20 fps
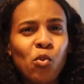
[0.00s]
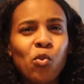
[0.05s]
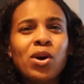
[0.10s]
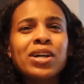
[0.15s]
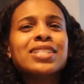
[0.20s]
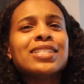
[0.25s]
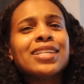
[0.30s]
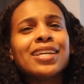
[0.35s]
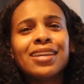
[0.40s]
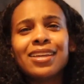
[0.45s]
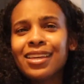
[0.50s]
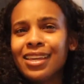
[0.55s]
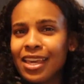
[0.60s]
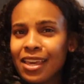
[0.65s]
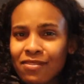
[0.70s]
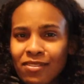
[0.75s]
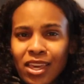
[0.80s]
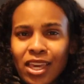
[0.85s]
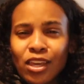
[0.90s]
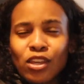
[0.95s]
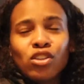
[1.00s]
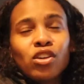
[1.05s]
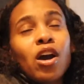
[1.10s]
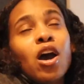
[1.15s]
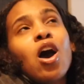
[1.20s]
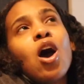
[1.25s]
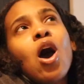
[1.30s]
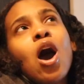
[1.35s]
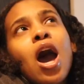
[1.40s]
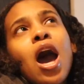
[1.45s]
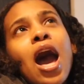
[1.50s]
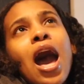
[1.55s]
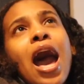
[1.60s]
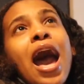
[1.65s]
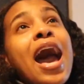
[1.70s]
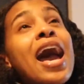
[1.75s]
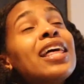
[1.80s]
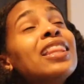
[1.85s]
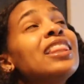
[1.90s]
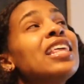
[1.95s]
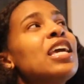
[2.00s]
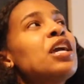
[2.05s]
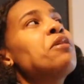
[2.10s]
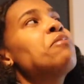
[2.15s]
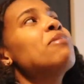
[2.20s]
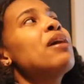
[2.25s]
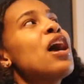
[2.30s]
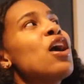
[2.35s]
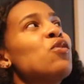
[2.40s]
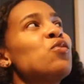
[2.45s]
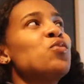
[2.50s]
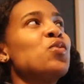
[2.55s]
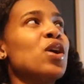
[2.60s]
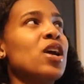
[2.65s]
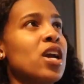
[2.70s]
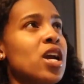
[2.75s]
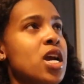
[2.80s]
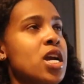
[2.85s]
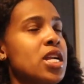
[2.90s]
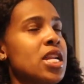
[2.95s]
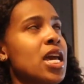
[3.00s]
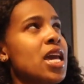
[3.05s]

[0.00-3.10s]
What's it giving? Y'all, I think my word,